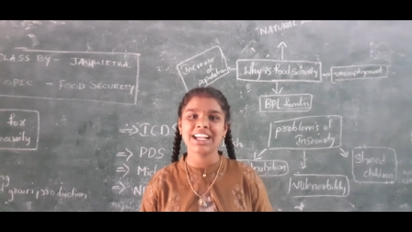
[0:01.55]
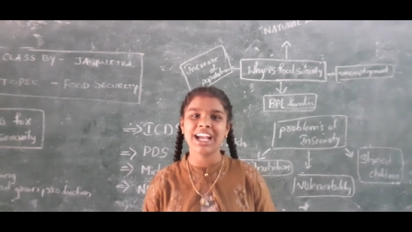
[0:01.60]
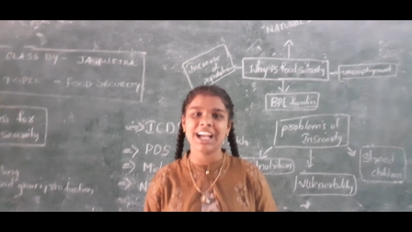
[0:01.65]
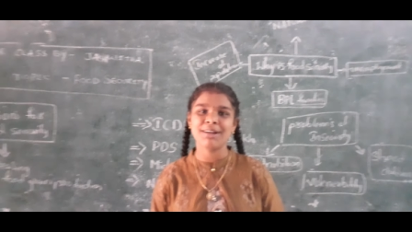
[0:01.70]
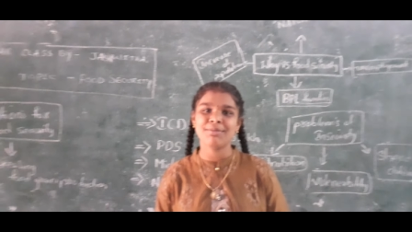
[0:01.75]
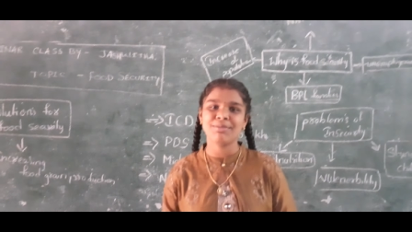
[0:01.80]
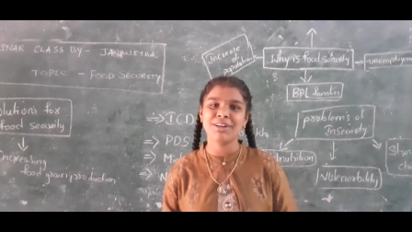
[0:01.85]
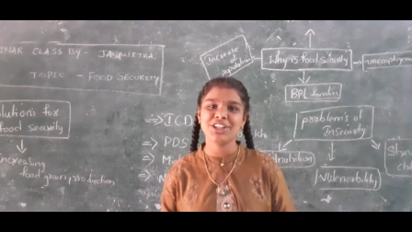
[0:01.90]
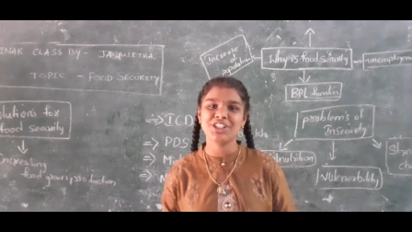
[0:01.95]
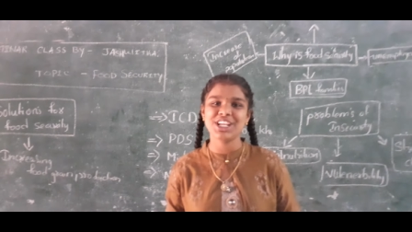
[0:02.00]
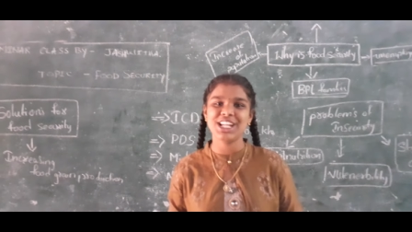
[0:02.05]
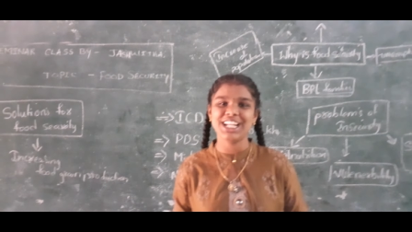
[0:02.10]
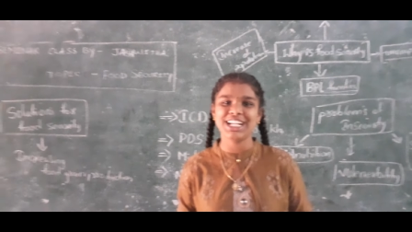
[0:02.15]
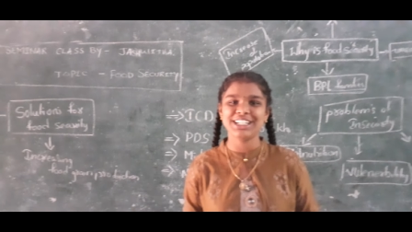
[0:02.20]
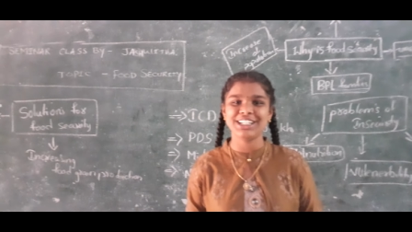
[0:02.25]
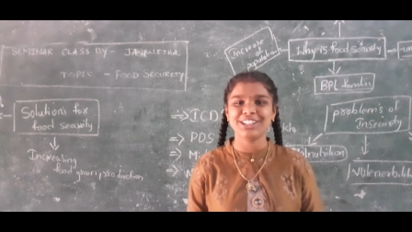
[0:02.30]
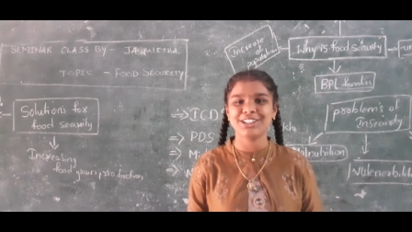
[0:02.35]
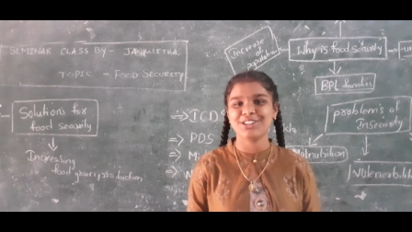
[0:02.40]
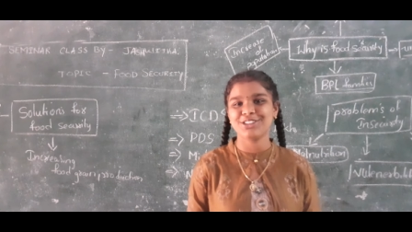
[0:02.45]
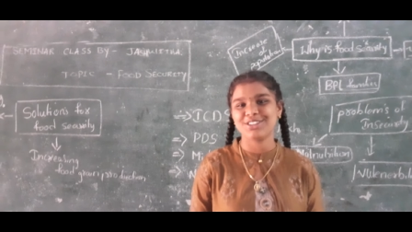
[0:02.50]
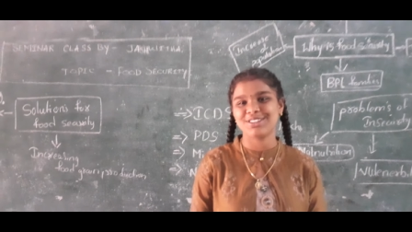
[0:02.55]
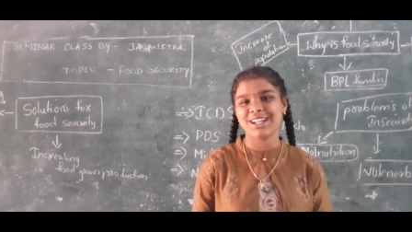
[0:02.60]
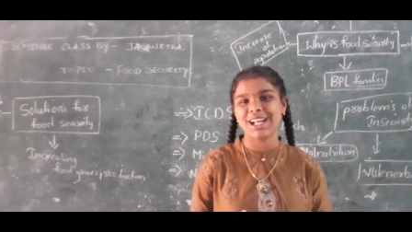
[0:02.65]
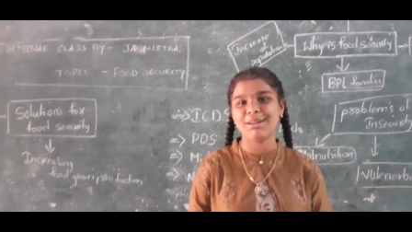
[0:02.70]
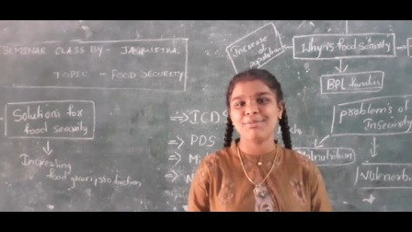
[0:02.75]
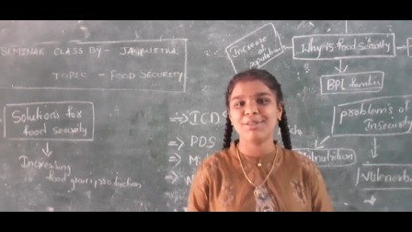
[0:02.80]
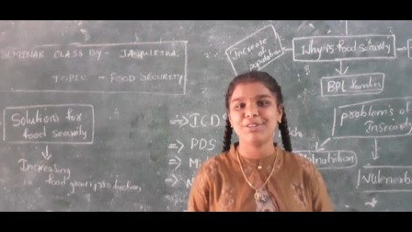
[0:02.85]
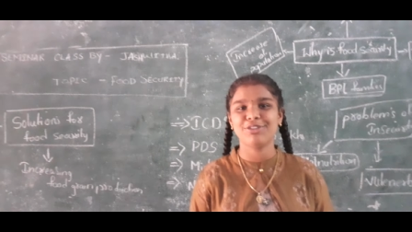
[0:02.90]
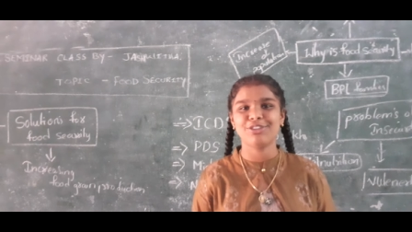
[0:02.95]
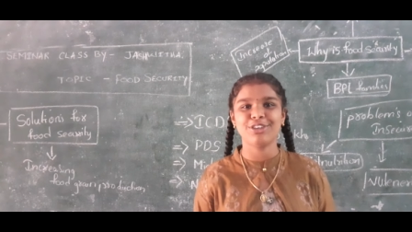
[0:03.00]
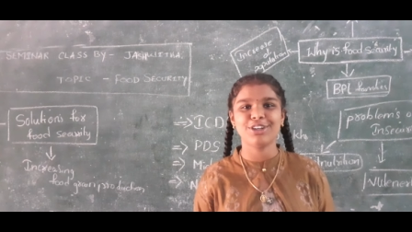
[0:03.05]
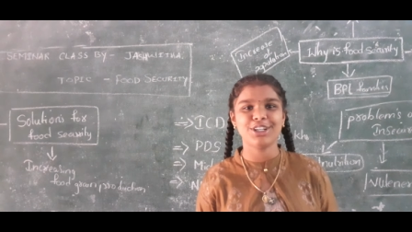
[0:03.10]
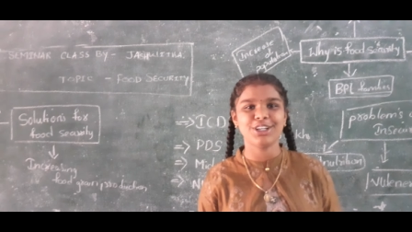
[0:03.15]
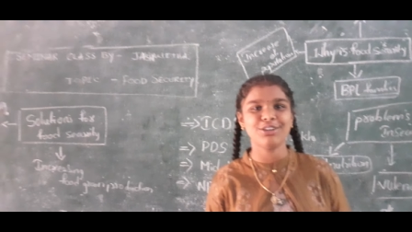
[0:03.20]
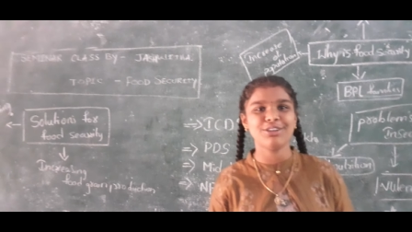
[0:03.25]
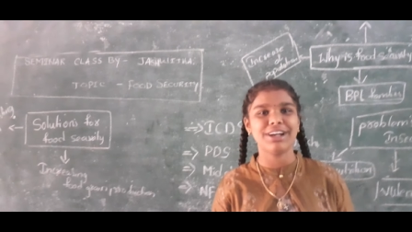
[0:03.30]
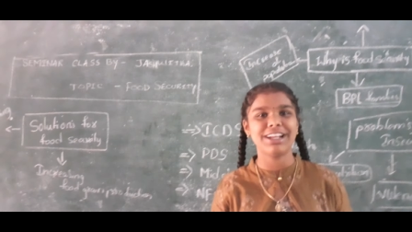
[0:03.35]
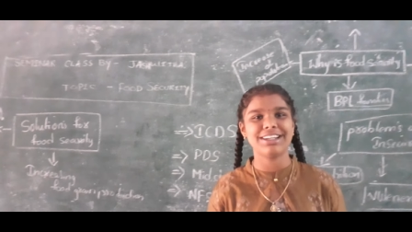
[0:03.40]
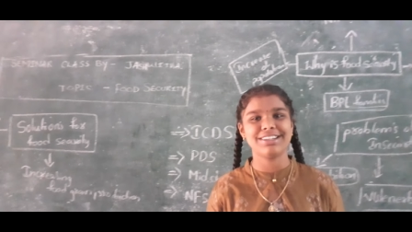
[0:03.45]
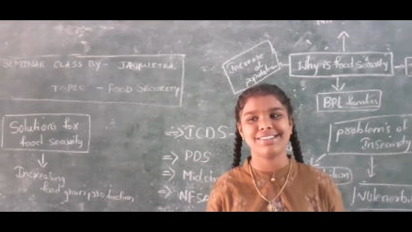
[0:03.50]
I am much elated to stand before
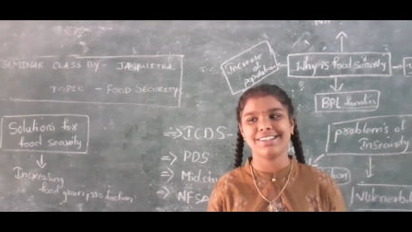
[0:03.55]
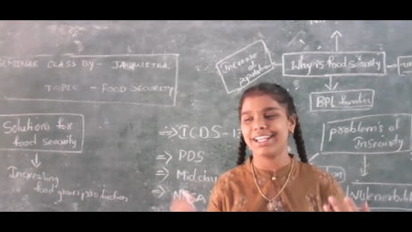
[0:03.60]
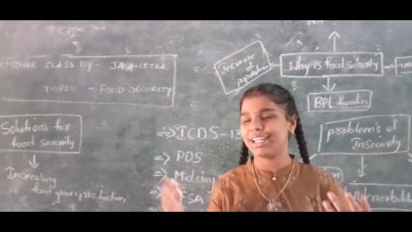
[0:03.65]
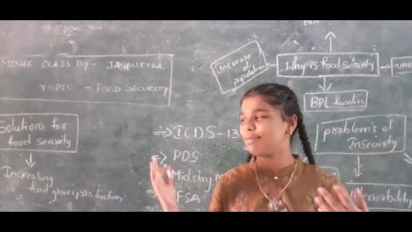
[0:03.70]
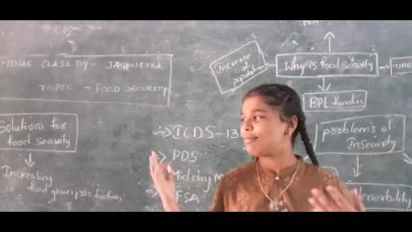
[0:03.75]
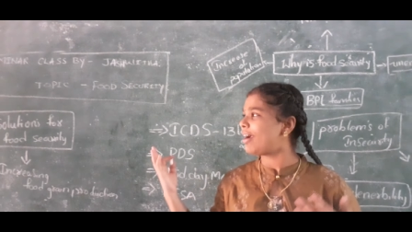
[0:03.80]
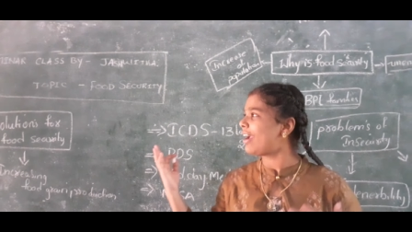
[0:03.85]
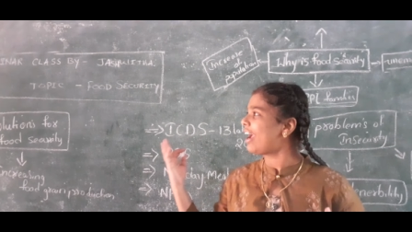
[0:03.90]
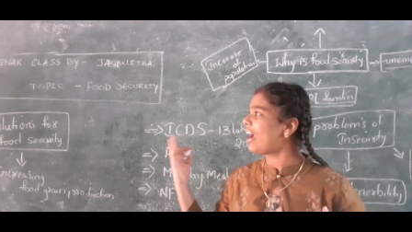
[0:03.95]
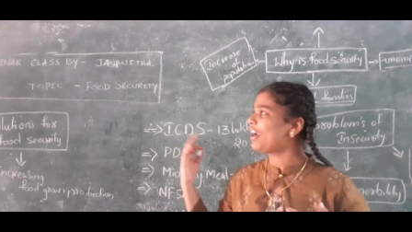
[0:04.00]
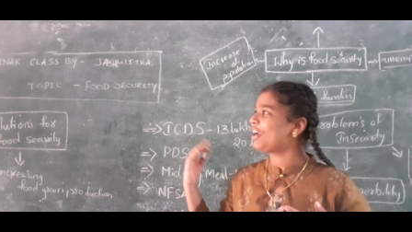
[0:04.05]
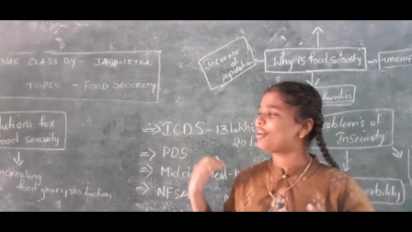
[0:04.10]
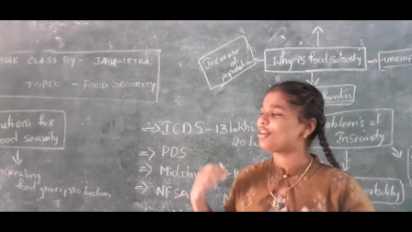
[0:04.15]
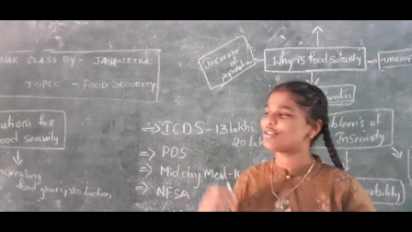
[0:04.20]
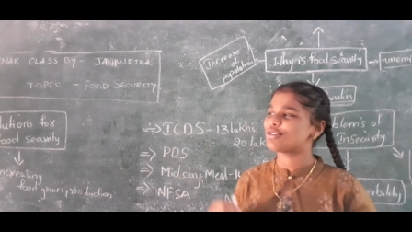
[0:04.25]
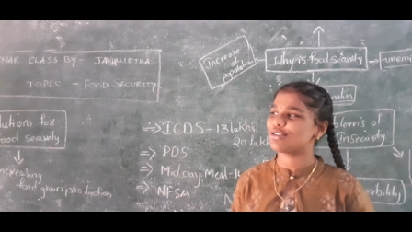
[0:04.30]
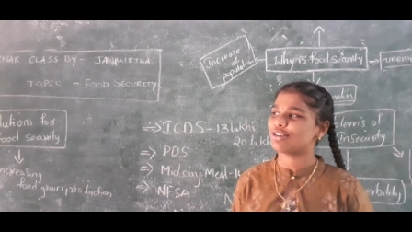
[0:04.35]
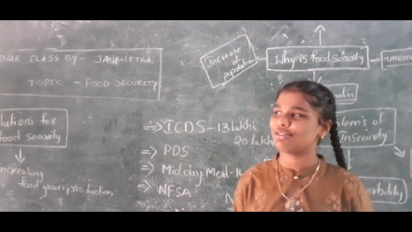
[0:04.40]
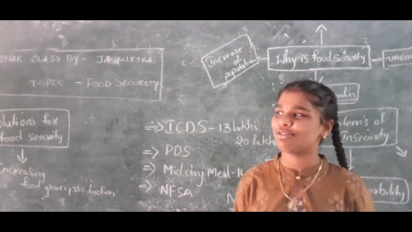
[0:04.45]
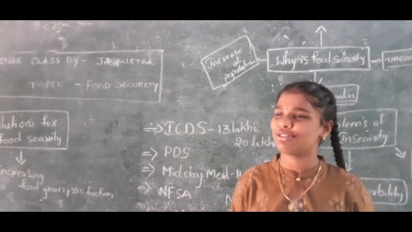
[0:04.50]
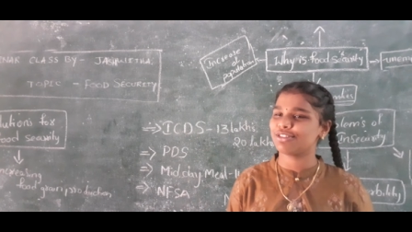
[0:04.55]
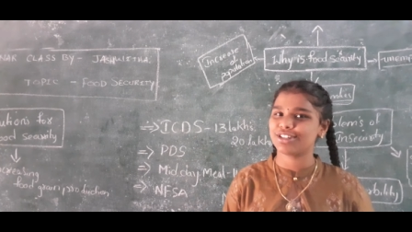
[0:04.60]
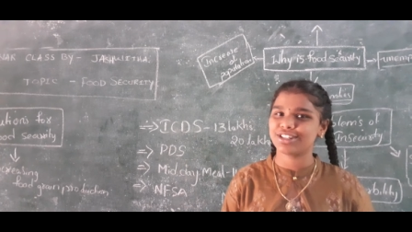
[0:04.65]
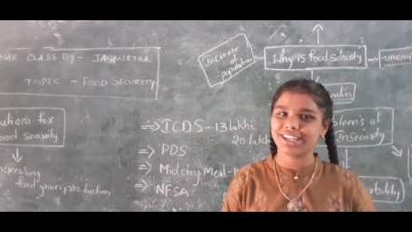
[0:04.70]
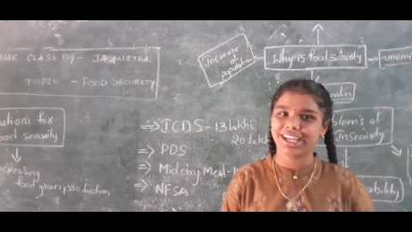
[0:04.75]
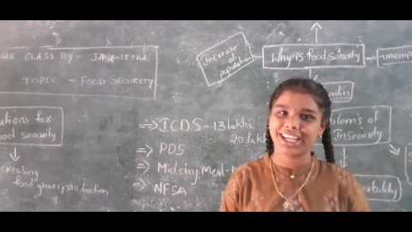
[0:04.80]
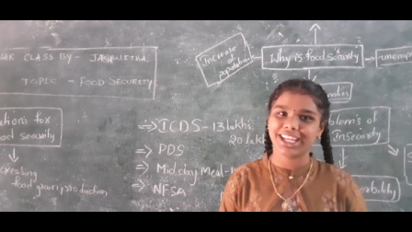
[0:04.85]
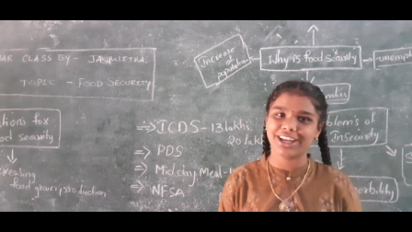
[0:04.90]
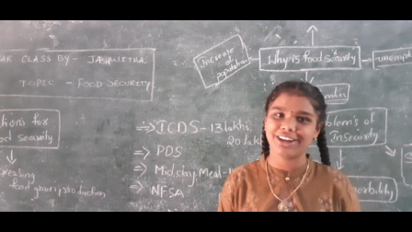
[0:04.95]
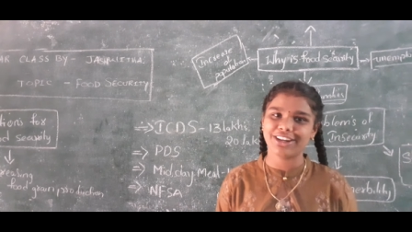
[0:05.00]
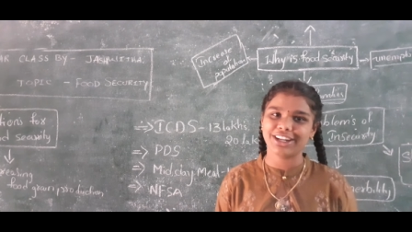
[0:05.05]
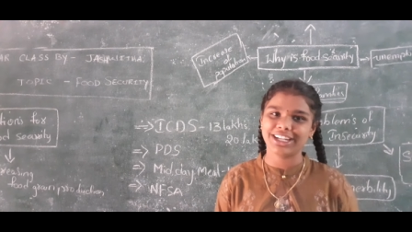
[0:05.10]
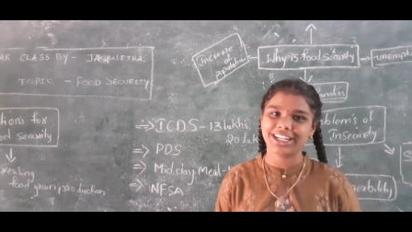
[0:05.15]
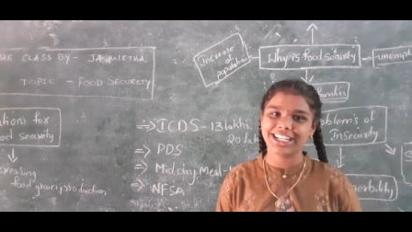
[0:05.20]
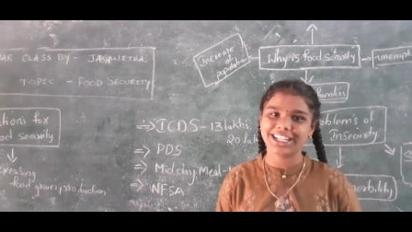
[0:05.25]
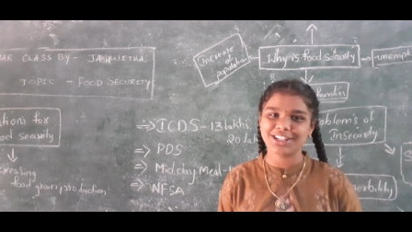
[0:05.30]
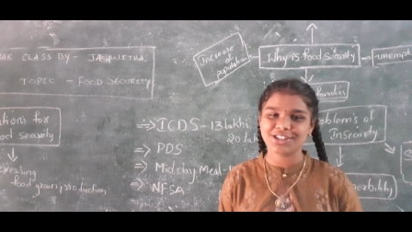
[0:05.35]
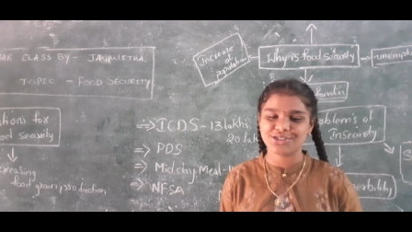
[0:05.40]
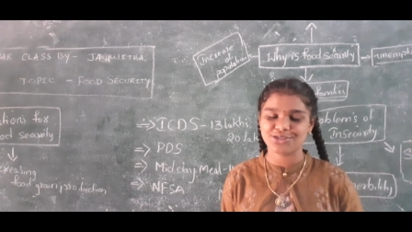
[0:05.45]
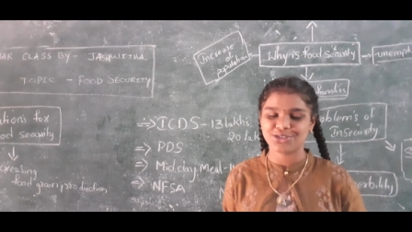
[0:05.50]
you and share my ideas on food security
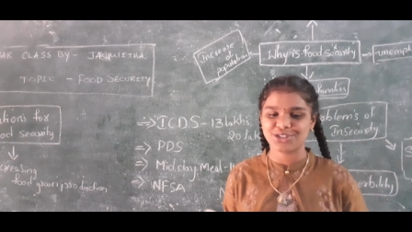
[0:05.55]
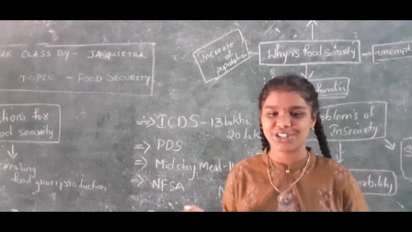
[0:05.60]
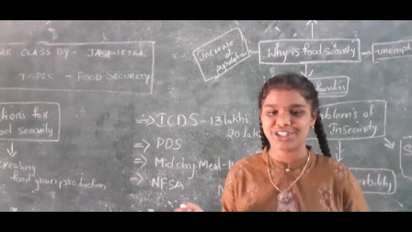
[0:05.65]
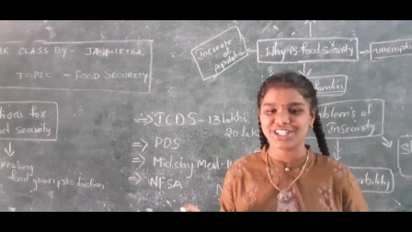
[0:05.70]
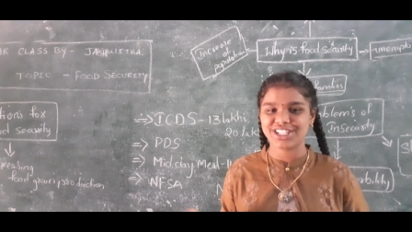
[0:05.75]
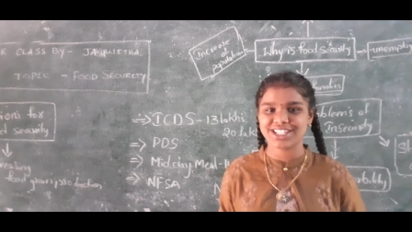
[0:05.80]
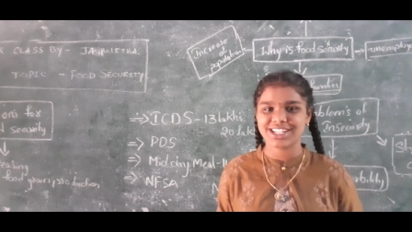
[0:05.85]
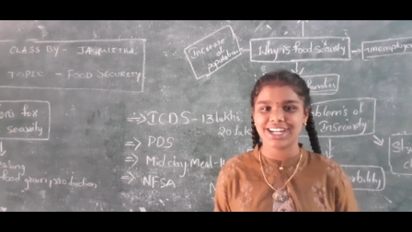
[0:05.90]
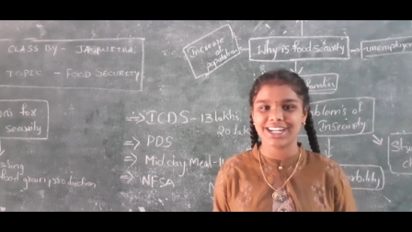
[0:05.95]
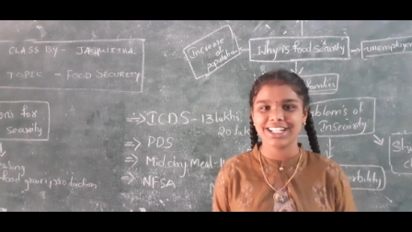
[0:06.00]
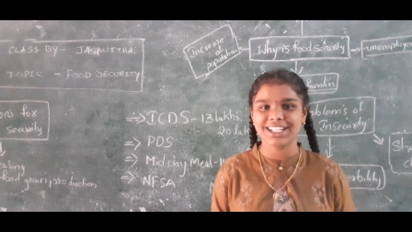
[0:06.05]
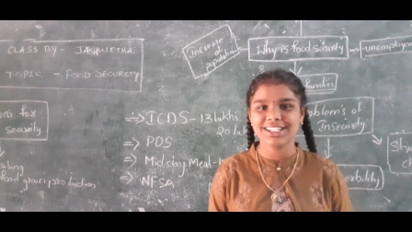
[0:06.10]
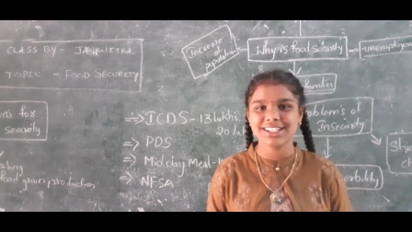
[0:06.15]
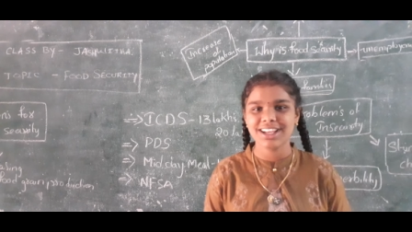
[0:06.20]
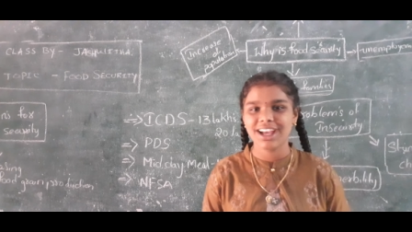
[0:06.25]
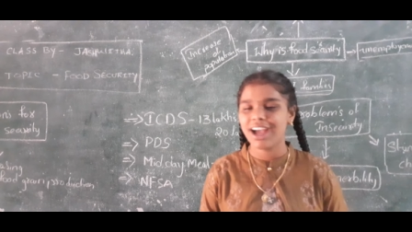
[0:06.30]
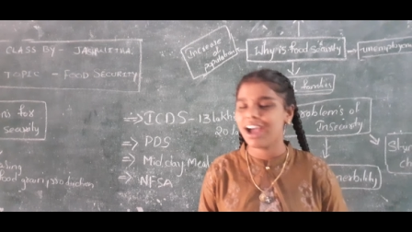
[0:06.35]
and social studies.